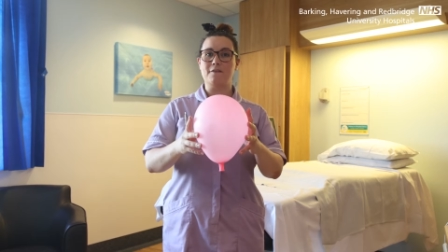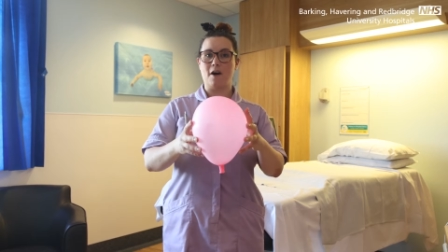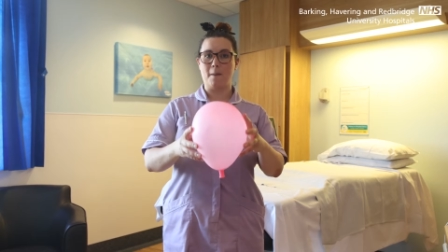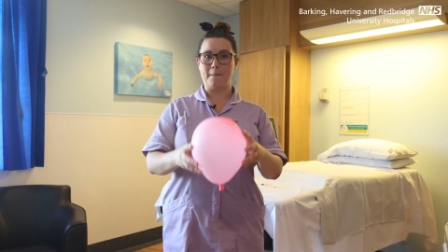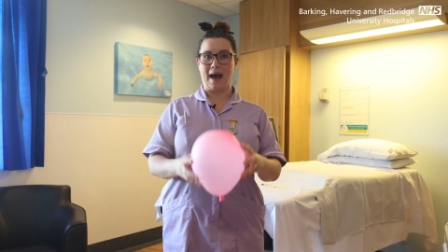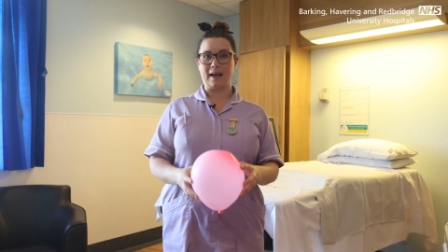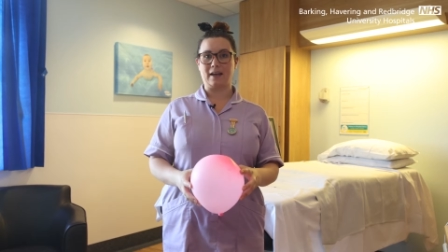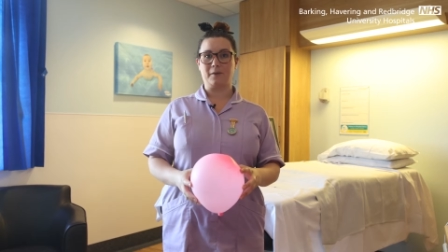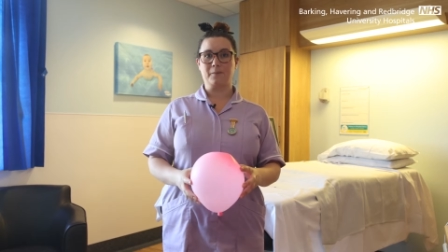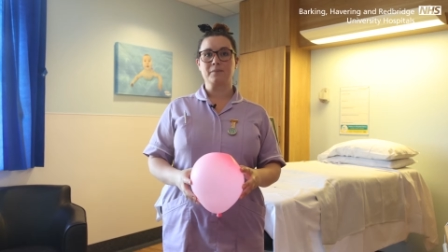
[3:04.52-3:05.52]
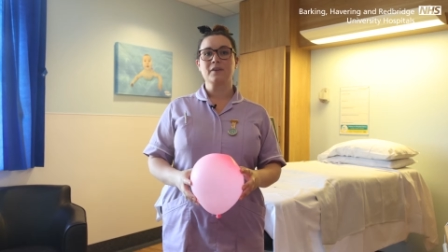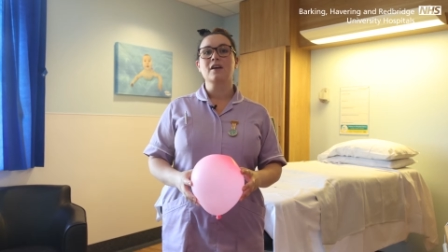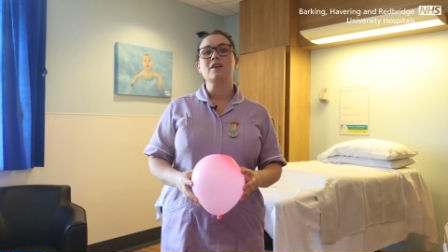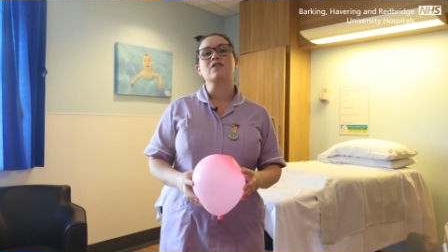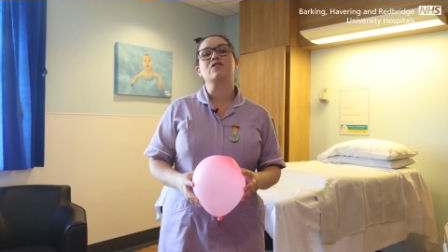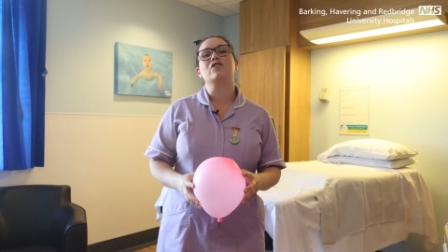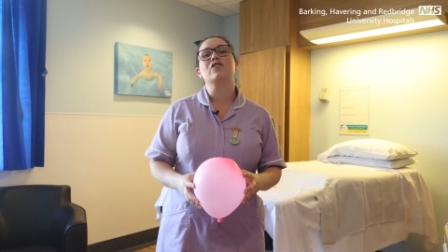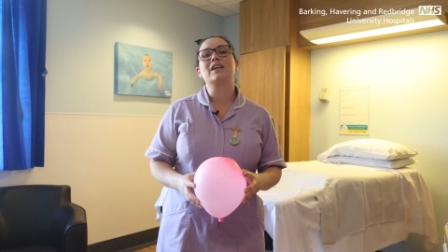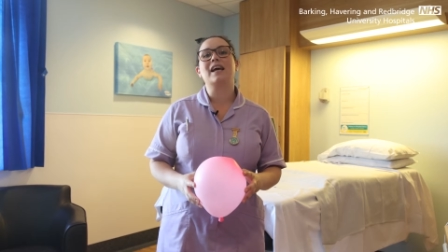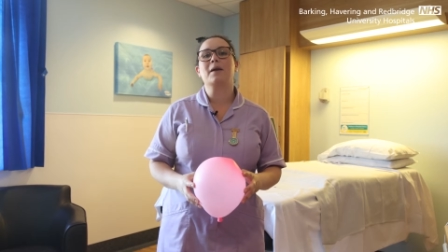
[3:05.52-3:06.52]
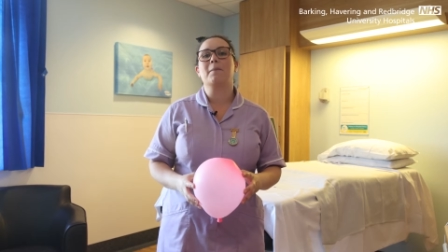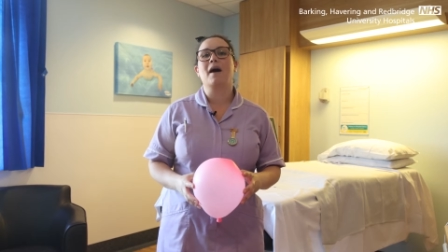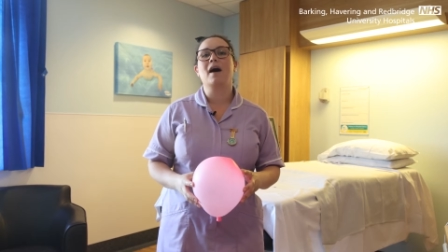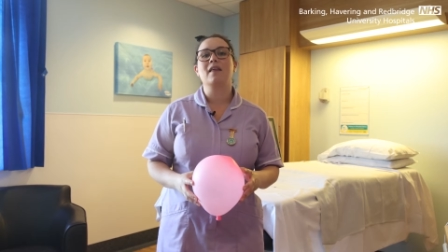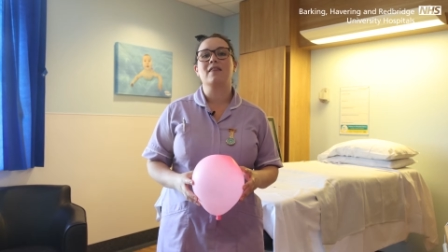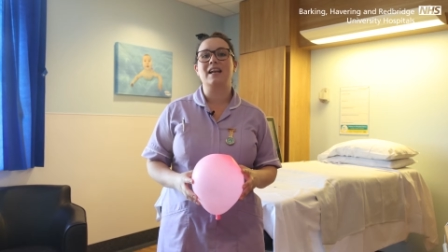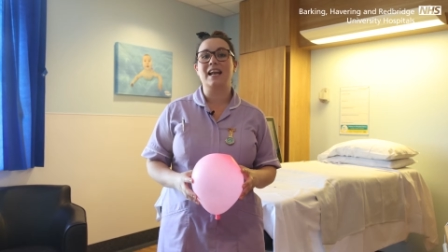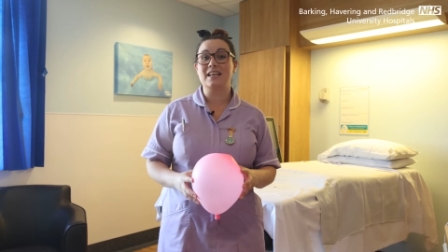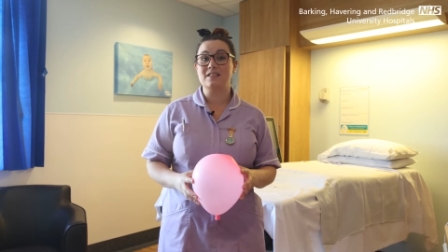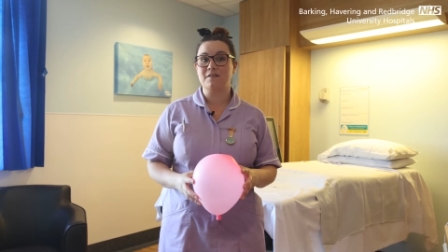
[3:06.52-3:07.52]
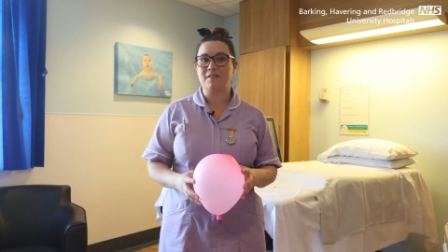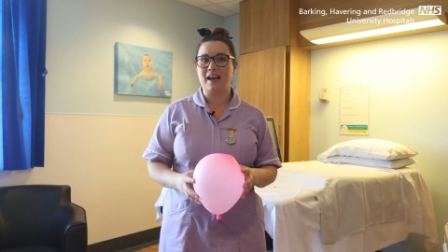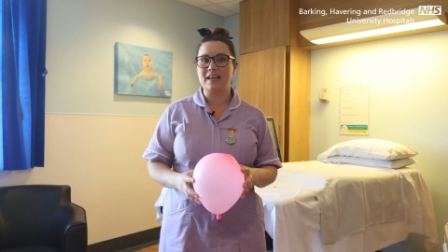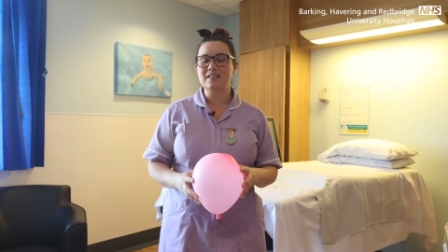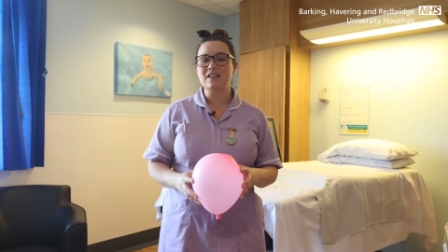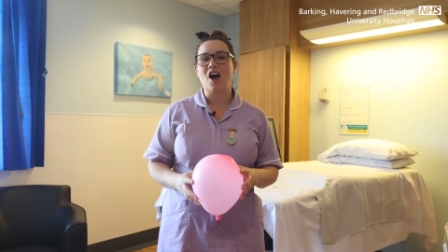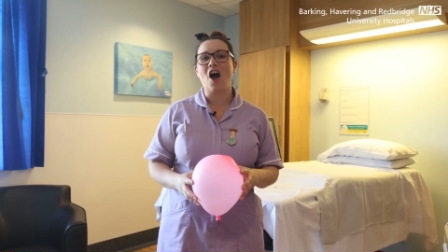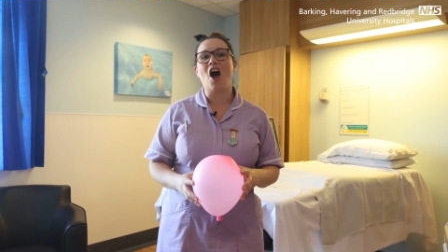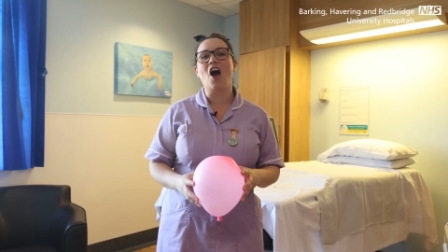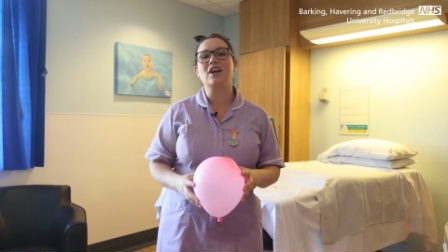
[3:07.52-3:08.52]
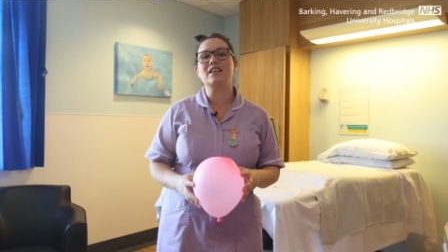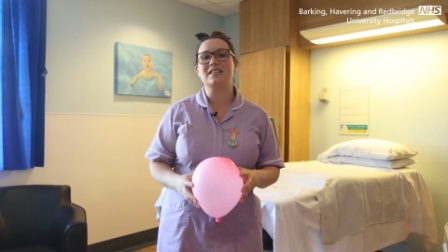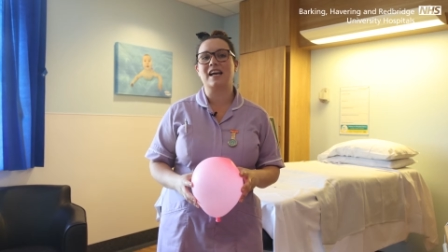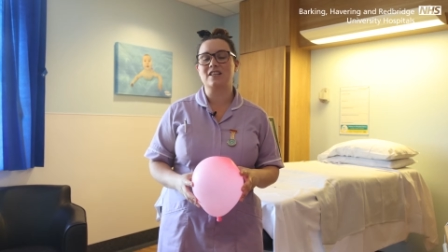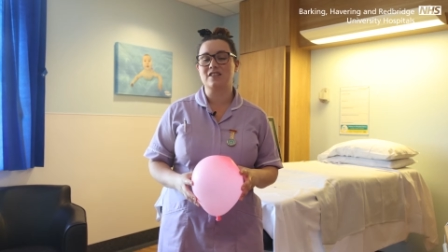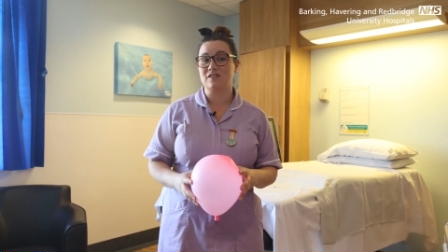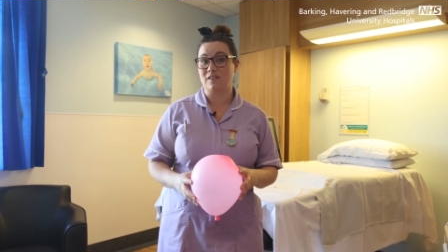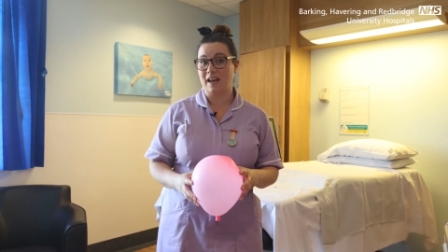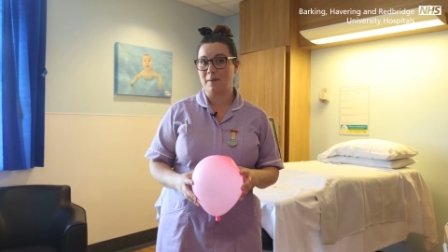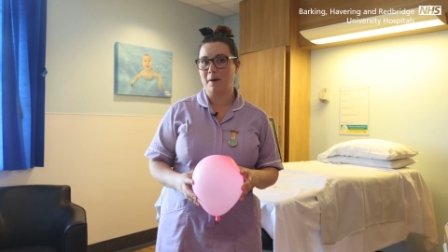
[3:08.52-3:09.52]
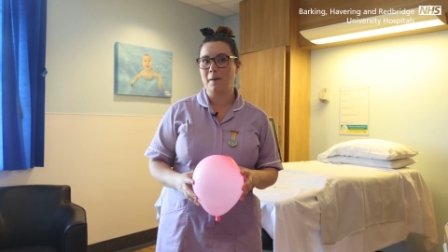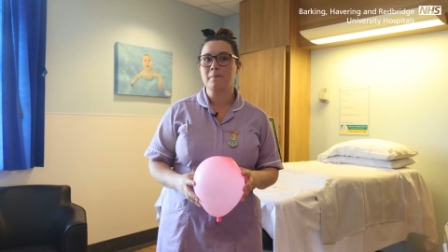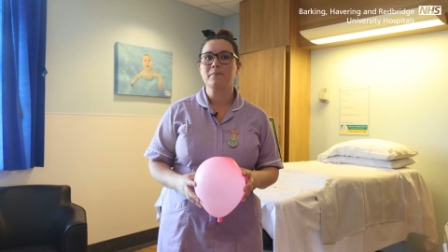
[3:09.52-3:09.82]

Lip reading: far back. During labour, the latent phase, early stages of labour,